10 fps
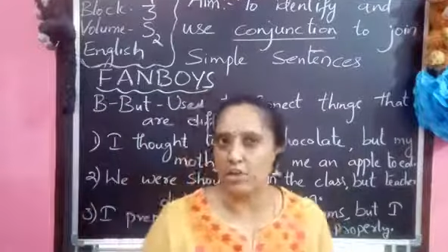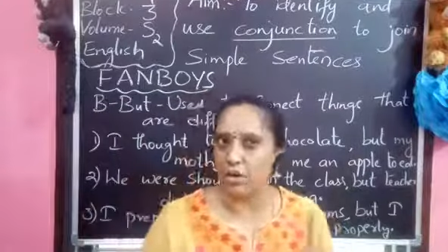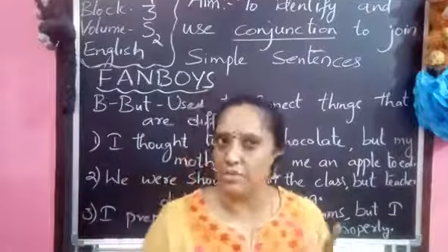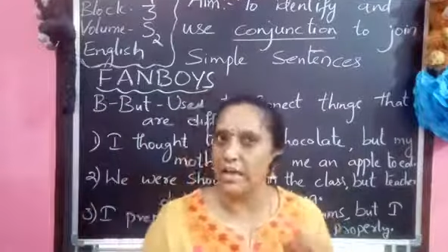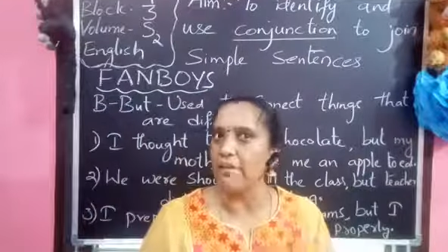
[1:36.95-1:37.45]

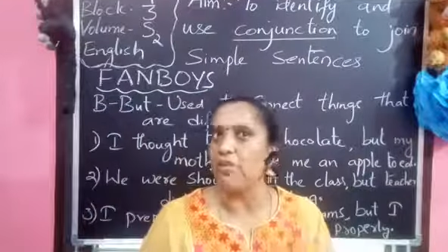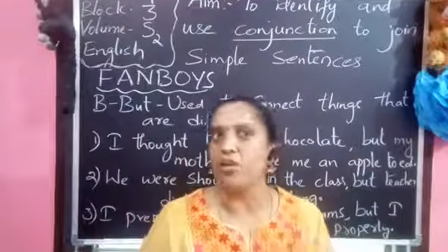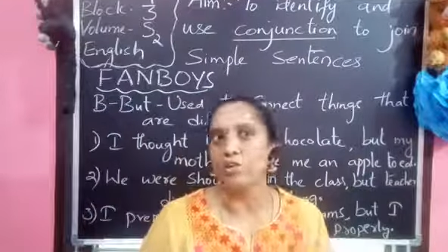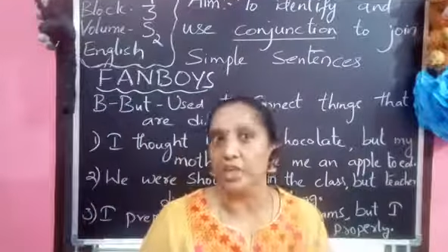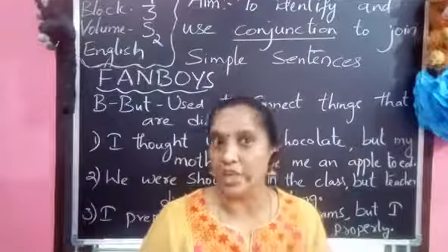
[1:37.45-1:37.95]
normally I
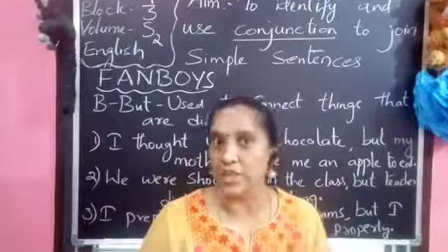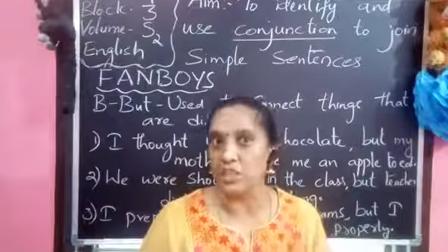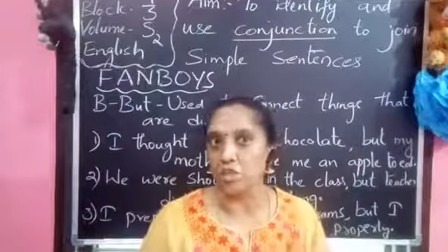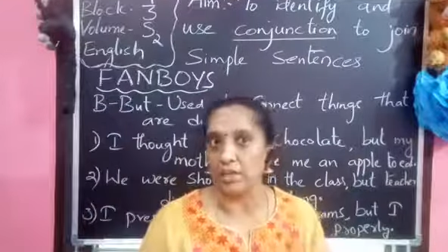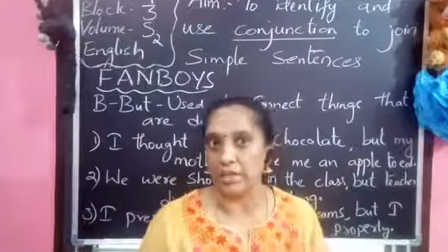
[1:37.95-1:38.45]
want to eat a
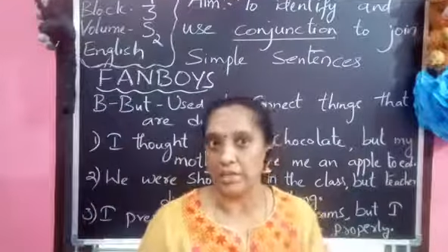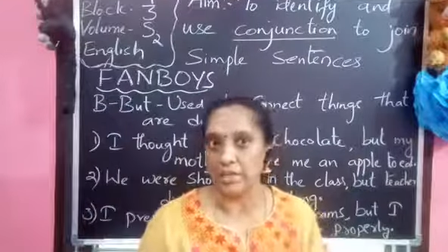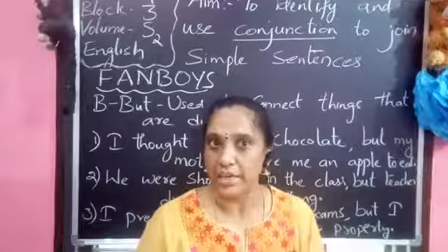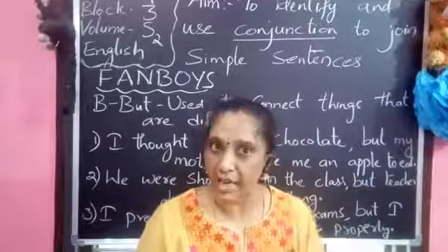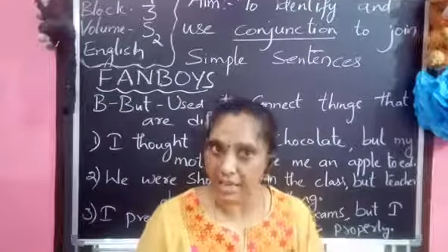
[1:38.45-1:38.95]
chocolate.
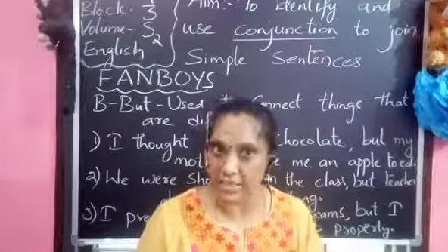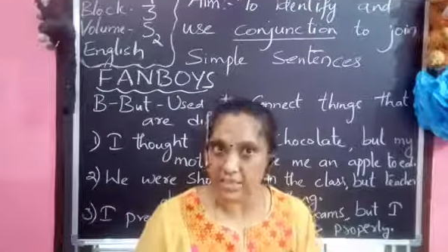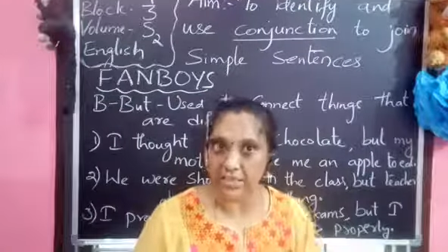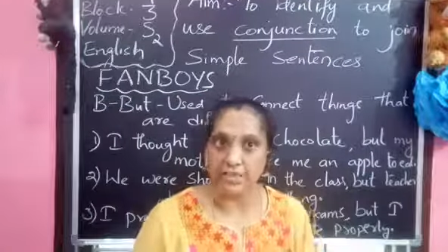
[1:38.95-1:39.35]
Yes?